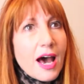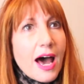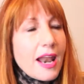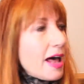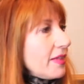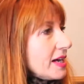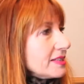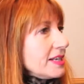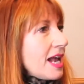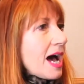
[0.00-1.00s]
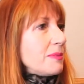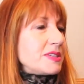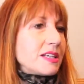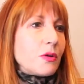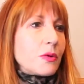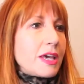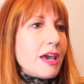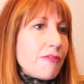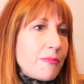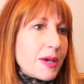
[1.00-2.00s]
And that's an absolute
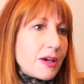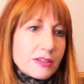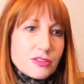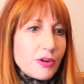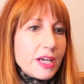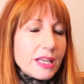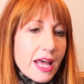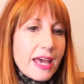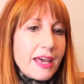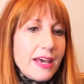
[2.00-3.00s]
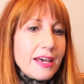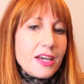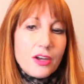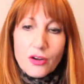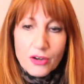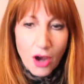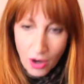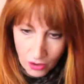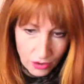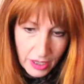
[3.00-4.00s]
gift, because really, you know,
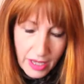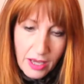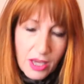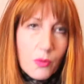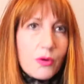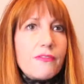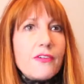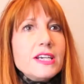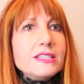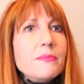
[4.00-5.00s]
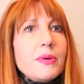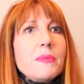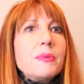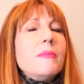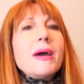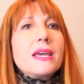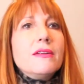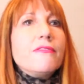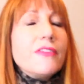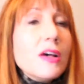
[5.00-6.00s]
not only are you unfreezing people and making
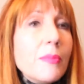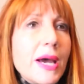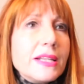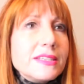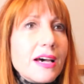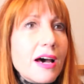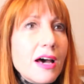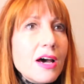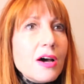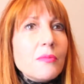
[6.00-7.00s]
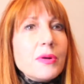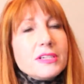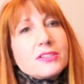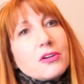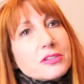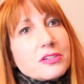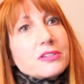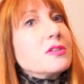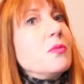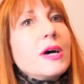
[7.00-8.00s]
them feel better, but it's also
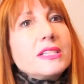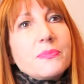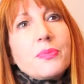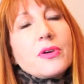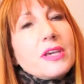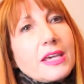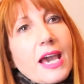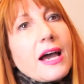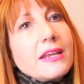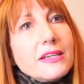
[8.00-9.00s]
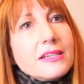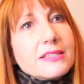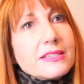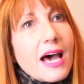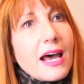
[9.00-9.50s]
somewhere to put your kindness.